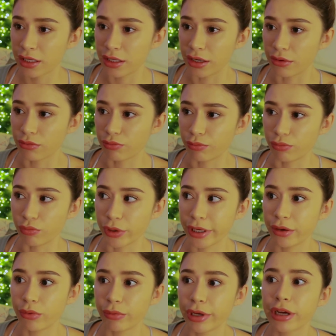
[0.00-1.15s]
You know,
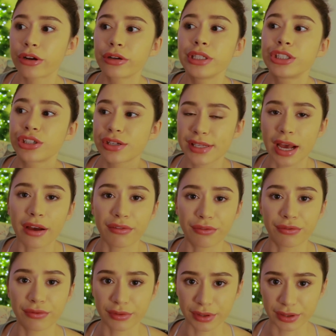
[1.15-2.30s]
we are creatures of
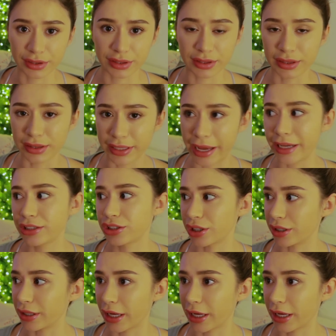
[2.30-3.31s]
nature.